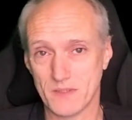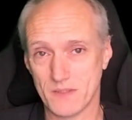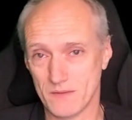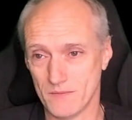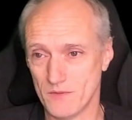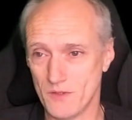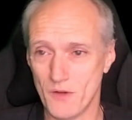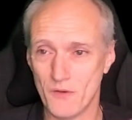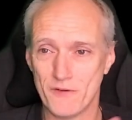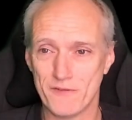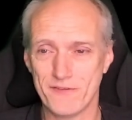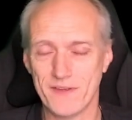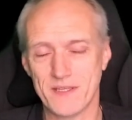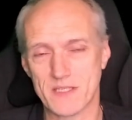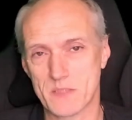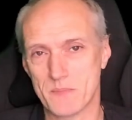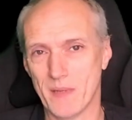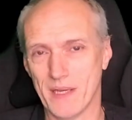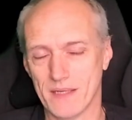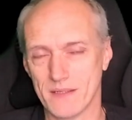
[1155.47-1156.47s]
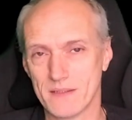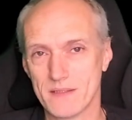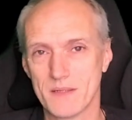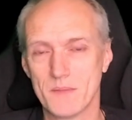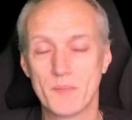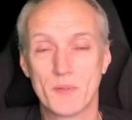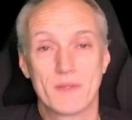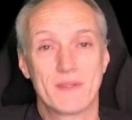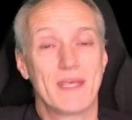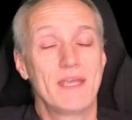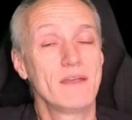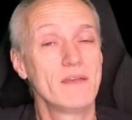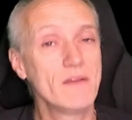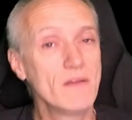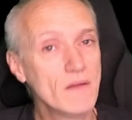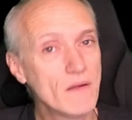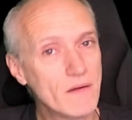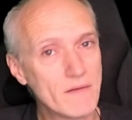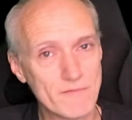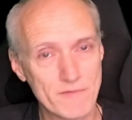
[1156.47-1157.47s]
no offense band, but they're
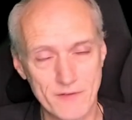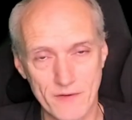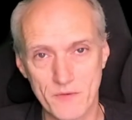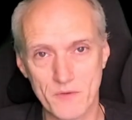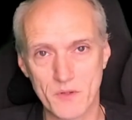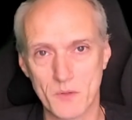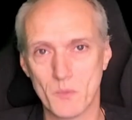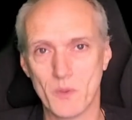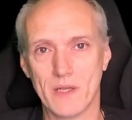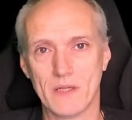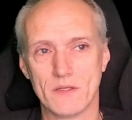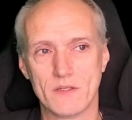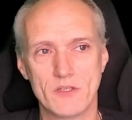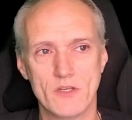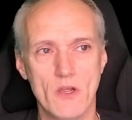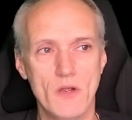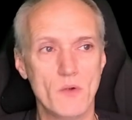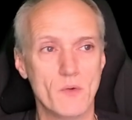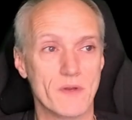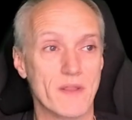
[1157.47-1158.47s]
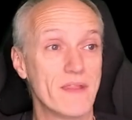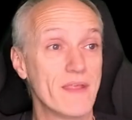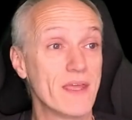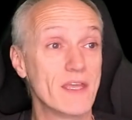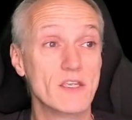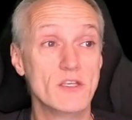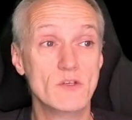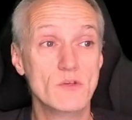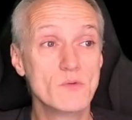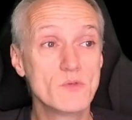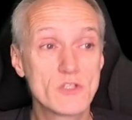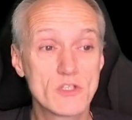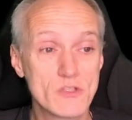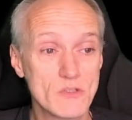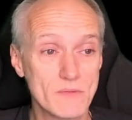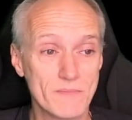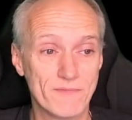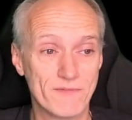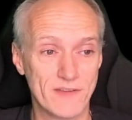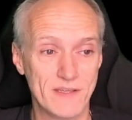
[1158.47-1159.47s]
not very well known. Their
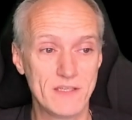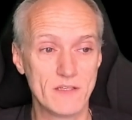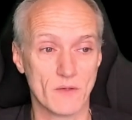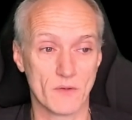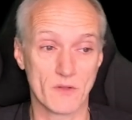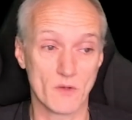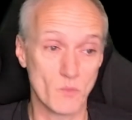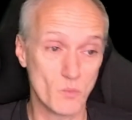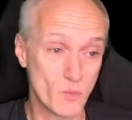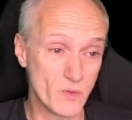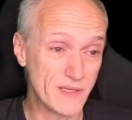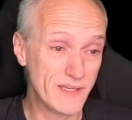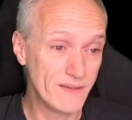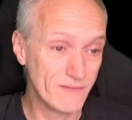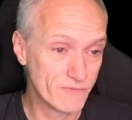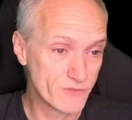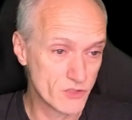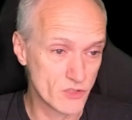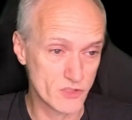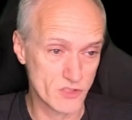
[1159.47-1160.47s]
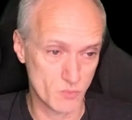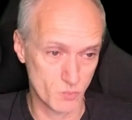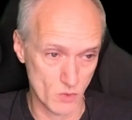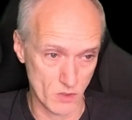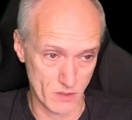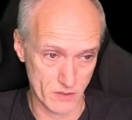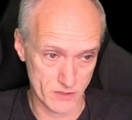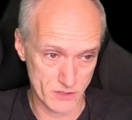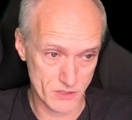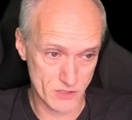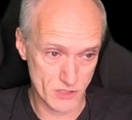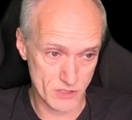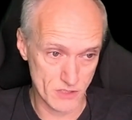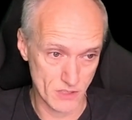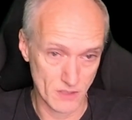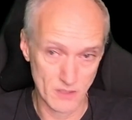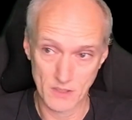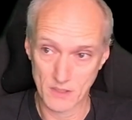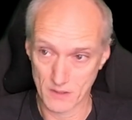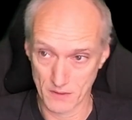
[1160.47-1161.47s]
YouTube video that we've just watched,
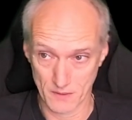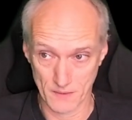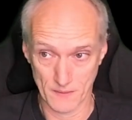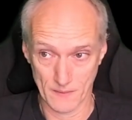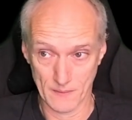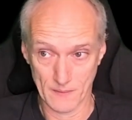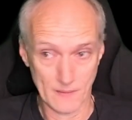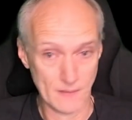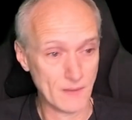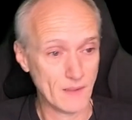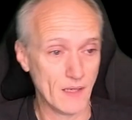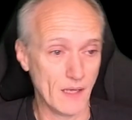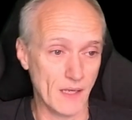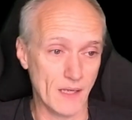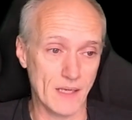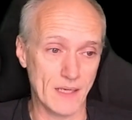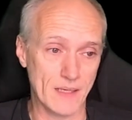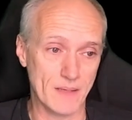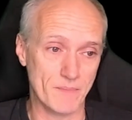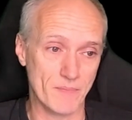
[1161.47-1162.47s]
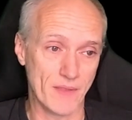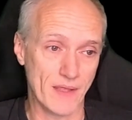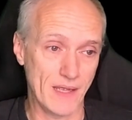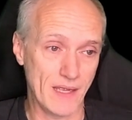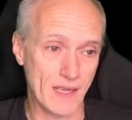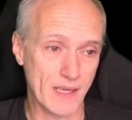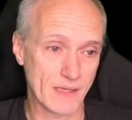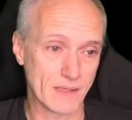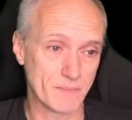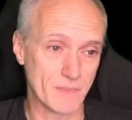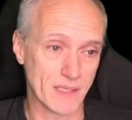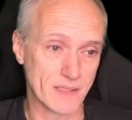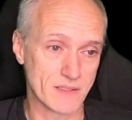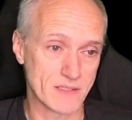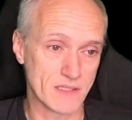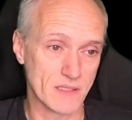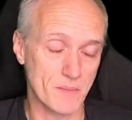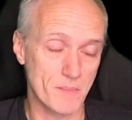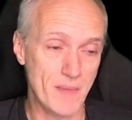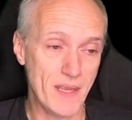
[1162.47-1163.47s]
that
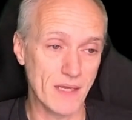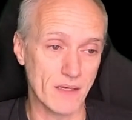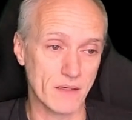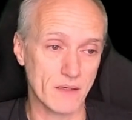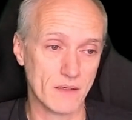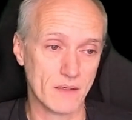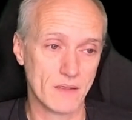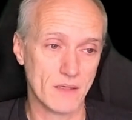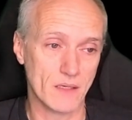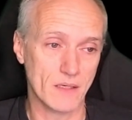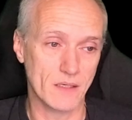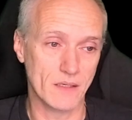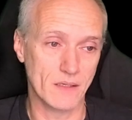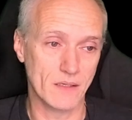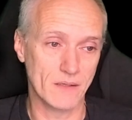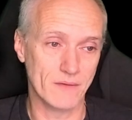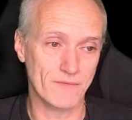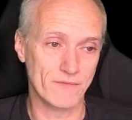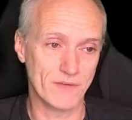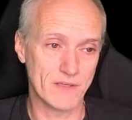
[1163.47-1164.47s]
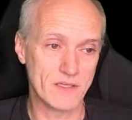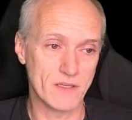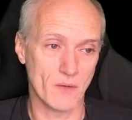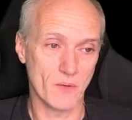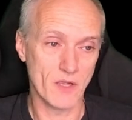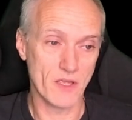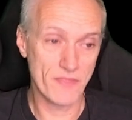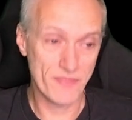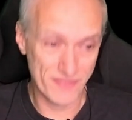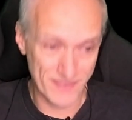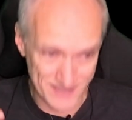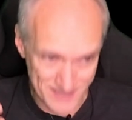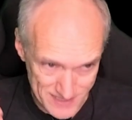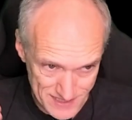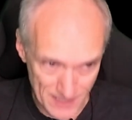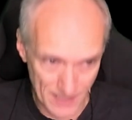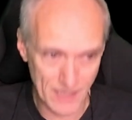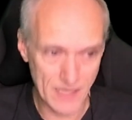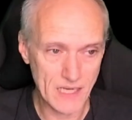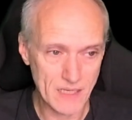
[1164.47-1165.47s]
Hangman's Lament video, at the
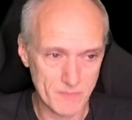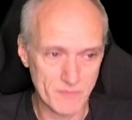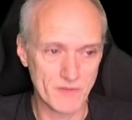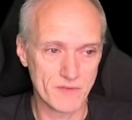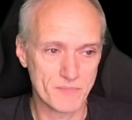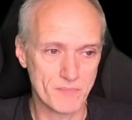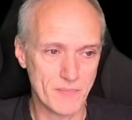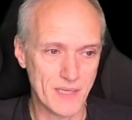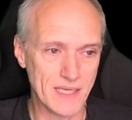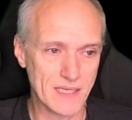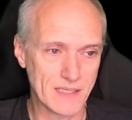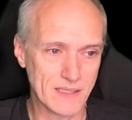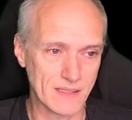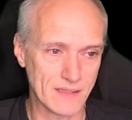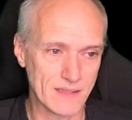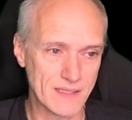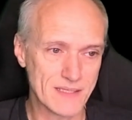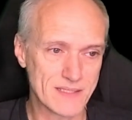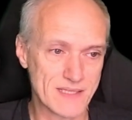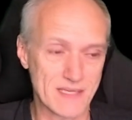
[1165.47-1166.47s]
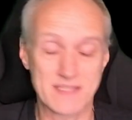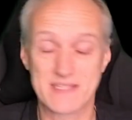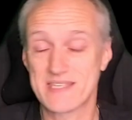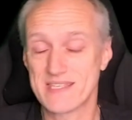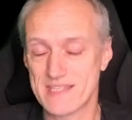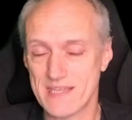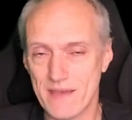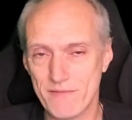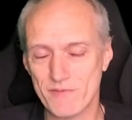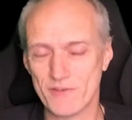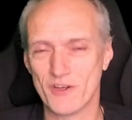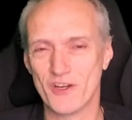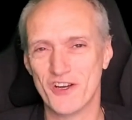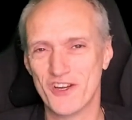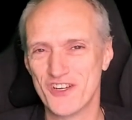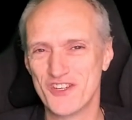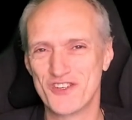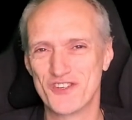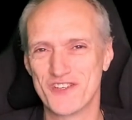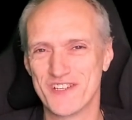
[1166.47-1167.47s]
time of making this, has
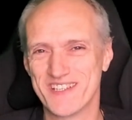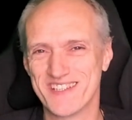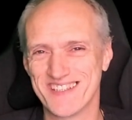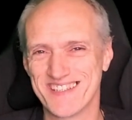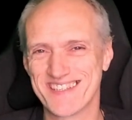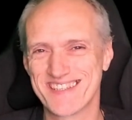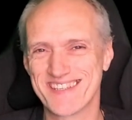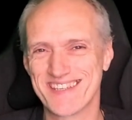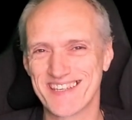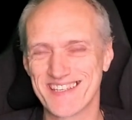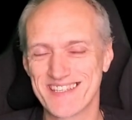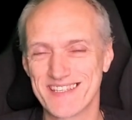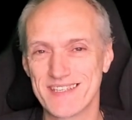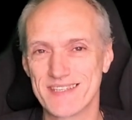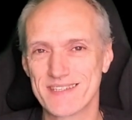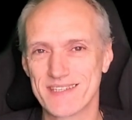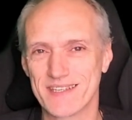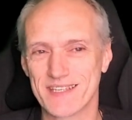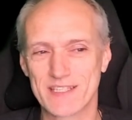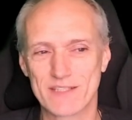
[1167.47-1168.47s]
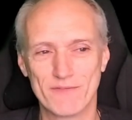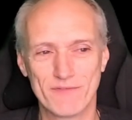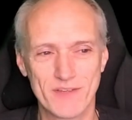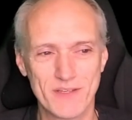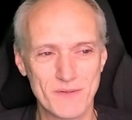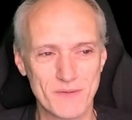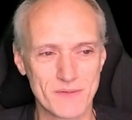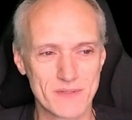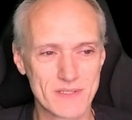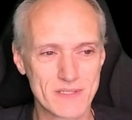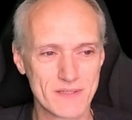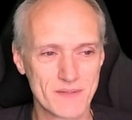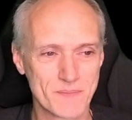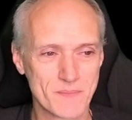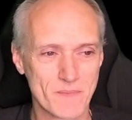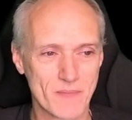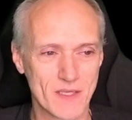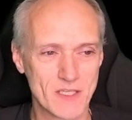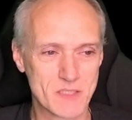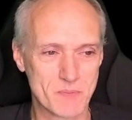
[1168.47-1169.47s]
766 views.
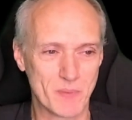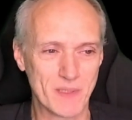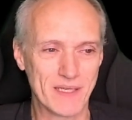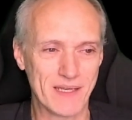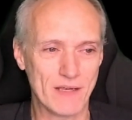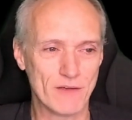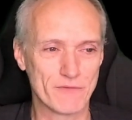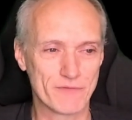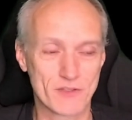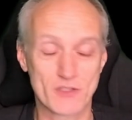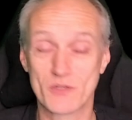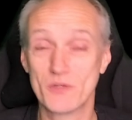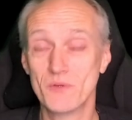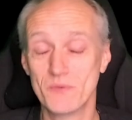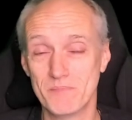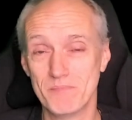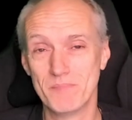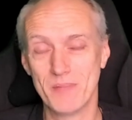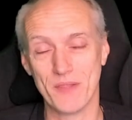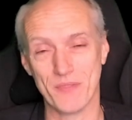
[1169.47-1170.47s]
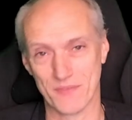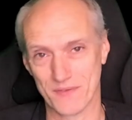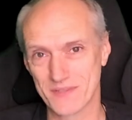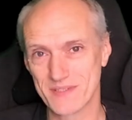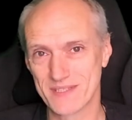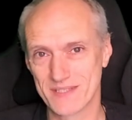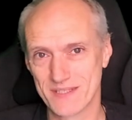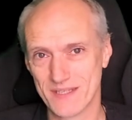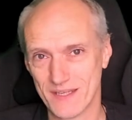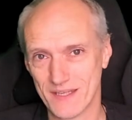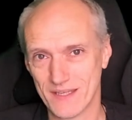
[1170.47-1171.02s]
It's been out for 2 months,